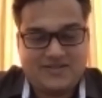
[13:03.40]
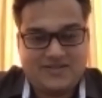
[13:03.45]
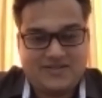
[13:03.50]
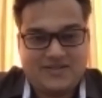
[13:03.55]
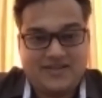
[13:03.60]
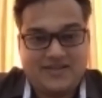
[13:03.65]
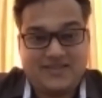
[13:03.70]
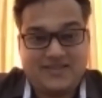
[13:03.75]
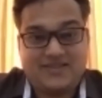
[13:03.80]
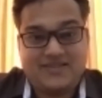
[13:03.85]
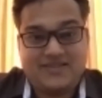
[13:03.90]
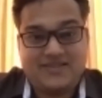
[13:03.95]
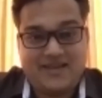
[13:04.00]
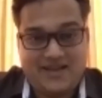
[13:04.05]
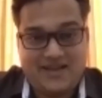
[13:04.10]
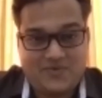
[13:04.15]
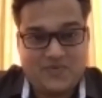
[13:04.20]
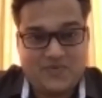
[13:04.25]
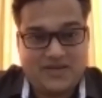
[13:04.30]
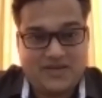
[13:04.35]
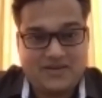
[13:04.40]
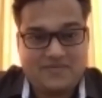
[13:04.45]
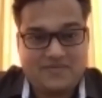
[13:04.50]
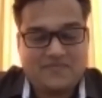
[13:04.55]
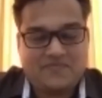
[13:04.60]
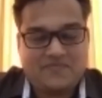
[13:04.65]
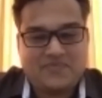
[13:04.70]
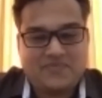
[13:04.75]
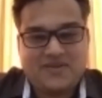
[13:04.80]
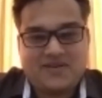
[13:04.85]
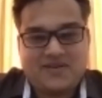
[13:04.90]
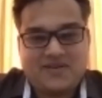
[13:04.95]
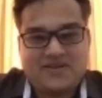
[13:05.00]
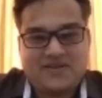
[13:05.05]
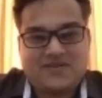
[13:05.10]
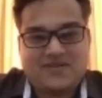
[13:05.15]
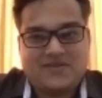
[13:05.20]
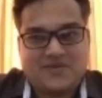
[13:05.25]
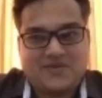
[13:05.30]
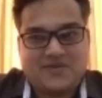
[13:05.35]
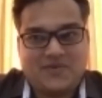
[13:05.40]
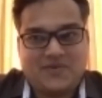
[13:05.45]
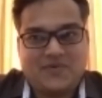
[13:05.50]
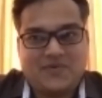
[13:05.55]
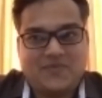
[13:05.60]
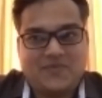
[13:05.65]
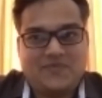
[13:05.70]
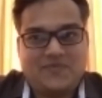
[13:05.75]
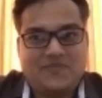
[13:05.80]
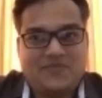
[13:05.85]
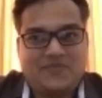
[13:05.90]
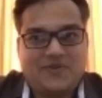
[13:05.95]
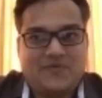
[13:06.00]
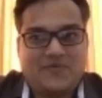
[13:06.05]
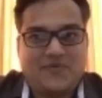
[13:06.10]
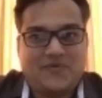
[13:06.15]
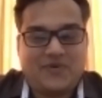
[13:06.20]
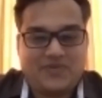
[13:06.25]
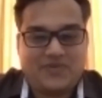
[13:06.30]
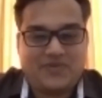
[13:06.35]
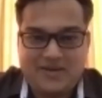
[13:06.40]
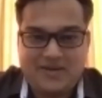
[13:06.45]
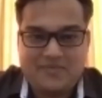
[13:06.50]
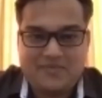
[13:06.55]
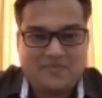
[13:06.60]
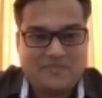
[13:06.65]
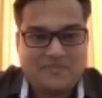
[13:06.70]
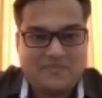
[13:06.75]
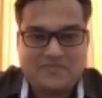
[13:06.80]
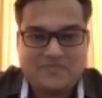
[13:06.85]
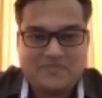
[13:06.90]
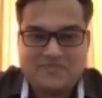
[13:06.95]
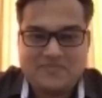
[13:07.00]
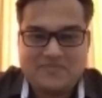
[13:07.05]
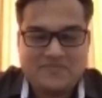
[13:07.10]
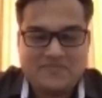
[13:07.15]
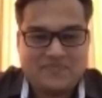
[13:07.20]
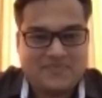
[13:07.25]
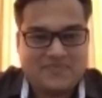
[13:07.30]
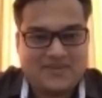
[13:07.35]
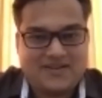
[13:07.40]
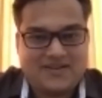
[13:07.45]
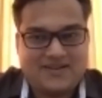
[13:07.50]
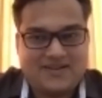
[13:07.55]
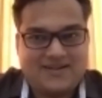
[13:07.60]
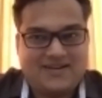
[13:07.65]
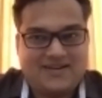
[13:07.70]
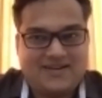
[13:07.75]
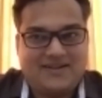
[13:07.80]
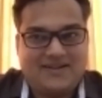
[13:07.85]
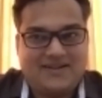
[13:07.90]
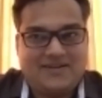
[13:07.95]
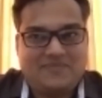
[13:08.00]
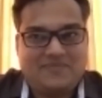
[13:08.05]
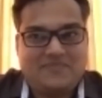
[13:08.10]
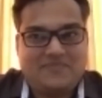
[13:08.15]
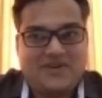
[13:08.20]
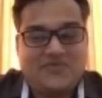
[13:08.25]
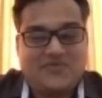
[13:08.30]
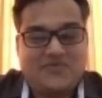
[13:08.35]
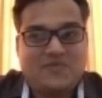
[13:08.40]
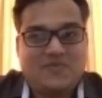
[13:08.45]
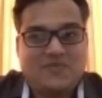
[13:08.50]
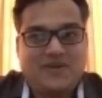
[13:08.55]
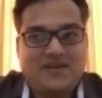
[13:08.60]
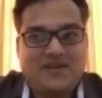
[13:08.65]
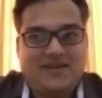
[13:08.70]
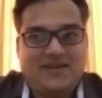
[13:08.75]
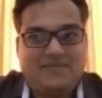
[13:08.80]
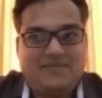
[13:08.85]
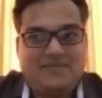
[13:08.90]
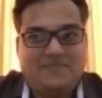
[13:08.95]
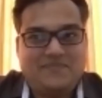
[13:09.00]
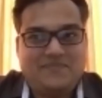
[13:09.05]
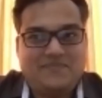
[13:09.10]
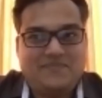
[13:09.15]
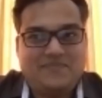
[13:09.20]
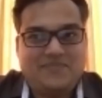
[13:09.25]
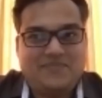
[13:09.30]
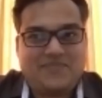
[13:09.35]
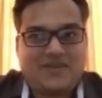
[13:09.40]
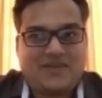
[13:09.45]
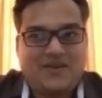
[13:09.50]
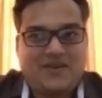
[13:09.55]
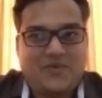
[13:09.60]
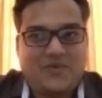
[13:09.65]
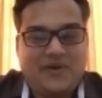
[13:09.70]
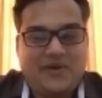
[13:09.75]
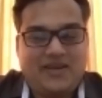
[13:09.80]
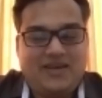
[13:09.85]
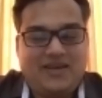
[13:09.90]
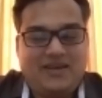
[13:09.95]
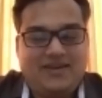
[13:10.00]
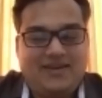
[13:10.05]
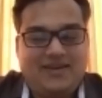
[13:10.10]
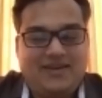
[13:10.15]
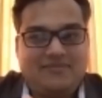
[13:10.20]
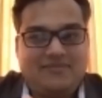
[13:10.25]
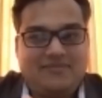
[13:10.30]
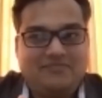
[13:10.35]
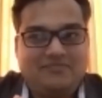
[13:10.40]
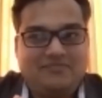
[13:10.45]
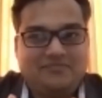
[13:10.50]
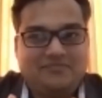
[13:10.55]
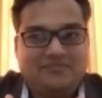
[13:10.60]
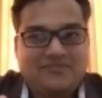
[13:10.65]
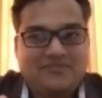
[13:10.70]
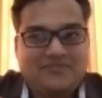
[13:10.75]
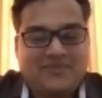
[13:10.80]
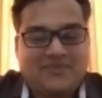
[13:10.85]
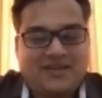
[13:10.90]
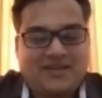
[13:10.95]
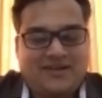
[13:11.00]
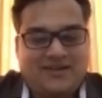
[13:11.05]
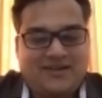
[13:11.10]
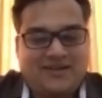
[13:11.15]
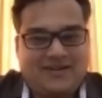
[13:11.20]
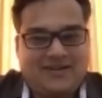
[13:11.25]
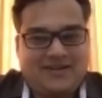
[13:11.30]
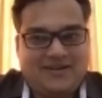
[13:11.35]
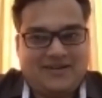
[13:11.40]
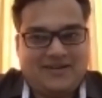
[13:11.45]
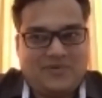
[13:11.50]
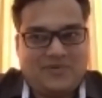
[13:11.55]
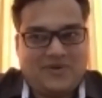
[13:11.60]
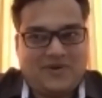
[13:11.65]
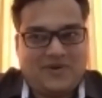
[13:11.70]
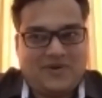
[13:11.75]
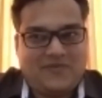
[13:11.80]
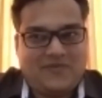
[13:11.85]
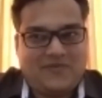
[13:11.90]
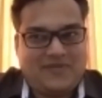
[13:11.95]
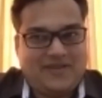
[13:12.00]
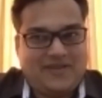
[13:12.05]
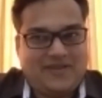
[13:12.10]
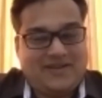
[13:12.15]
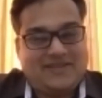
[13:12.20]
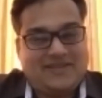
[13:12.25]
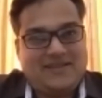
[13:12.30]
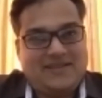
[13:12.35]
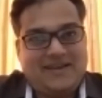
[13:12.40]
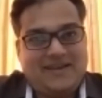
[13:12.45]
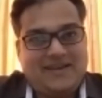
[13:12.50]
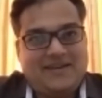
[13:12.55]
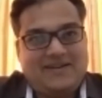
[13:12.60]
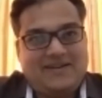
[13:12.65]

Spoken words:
in that way. So for them, it would be very what do you call for that? It's like